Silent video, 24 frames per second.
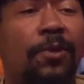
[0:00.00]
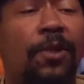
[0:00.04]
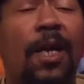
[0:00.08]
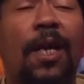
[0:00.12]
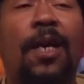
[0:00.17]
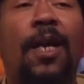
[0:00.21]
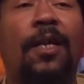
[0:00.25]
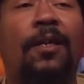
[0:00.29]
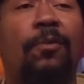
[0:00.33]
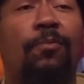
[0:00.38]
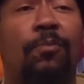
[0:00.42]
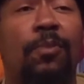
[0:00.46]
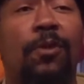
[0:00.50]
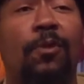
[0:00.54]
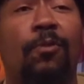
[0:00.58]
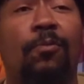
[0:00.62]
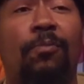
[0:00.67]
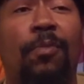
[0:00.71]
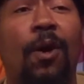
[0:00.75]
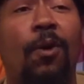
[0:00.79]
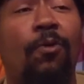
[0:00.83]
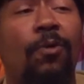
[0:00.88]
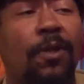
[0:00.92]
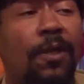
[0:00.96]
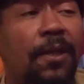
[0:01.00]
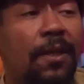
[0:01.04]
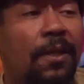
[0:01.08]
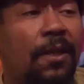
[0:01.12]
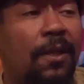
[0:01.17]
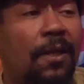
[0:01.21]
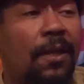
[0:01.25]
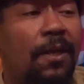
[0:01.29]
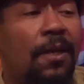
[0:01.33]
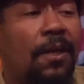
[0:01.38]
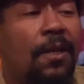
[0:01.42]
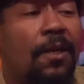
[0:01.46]
Shout out to Bill Bowling,
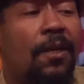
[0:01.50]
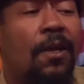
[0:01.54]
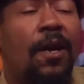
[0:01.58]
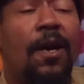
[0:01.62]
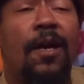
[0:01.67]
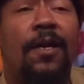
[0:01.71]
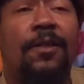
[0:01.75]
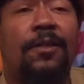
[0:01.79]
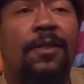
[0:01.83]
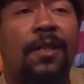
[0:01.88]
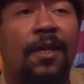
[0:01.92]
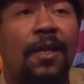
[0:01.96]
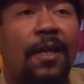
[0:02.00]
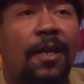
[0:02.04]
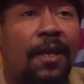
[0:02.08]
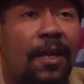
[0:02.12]
because